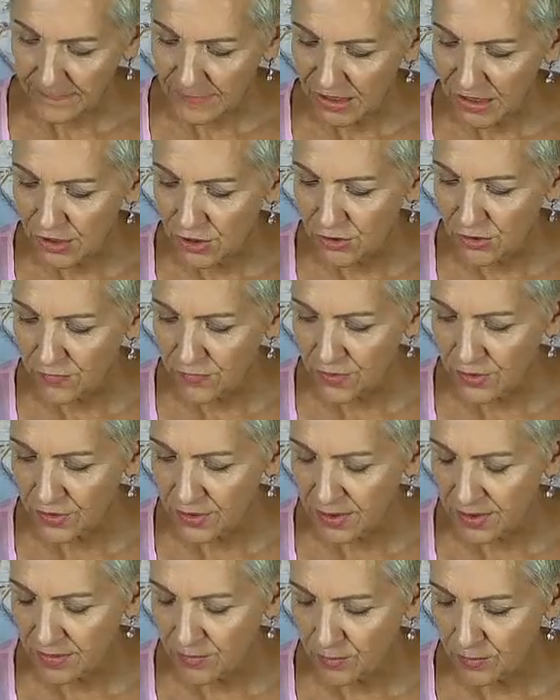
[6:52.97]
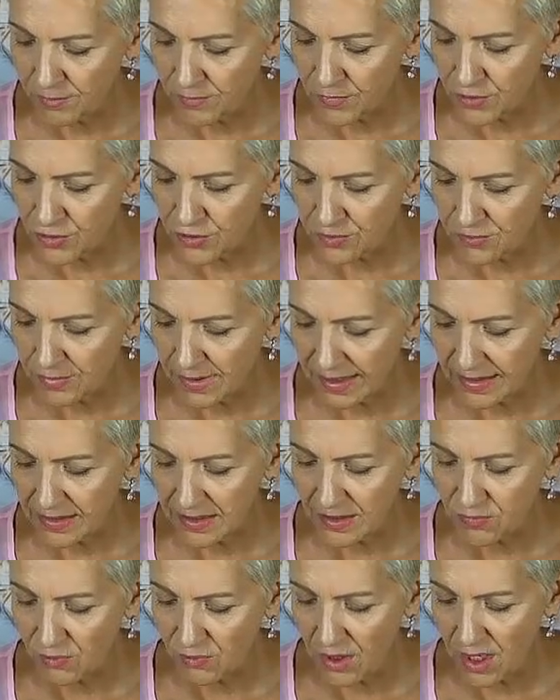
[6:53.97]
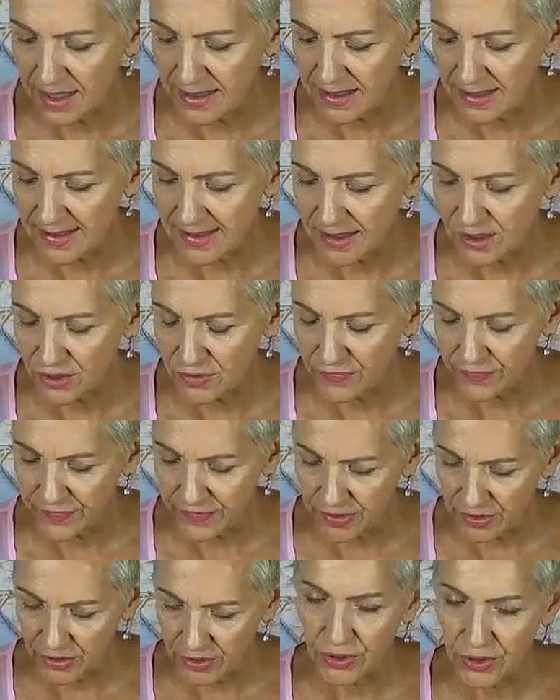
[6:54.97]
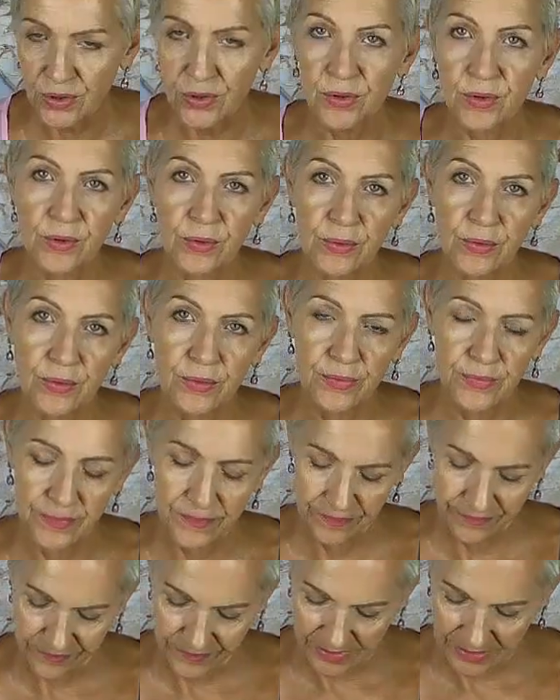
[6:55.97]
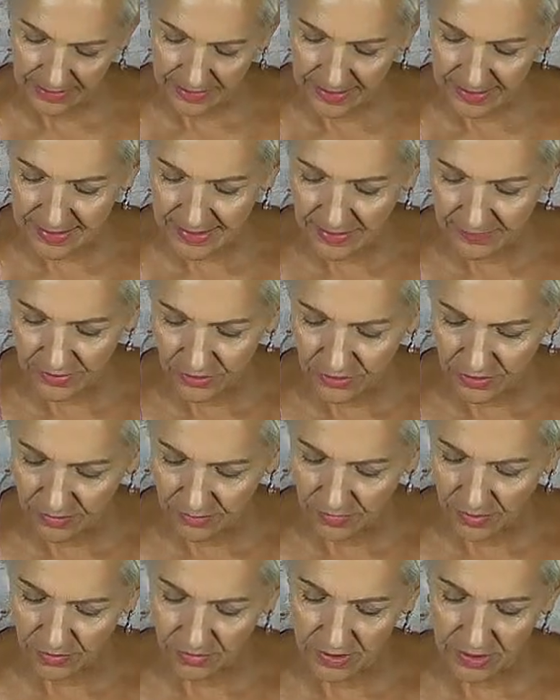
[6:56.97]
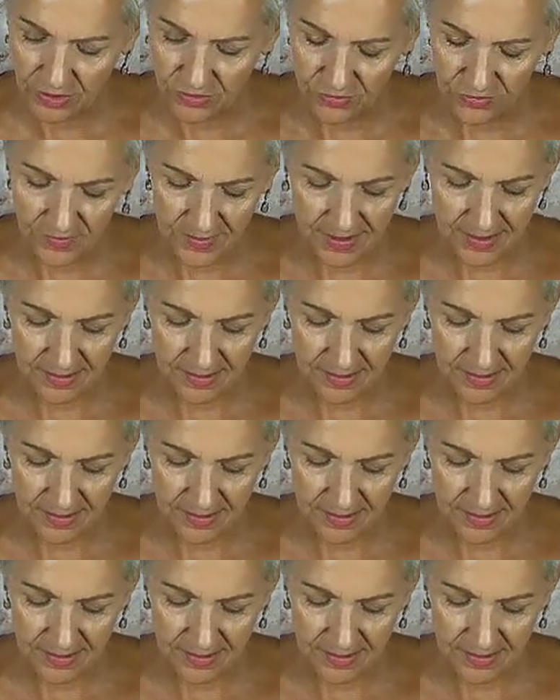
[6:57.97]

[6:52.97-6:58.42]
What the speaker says: You've got to make the right decision for you. Let's have a look at miracles.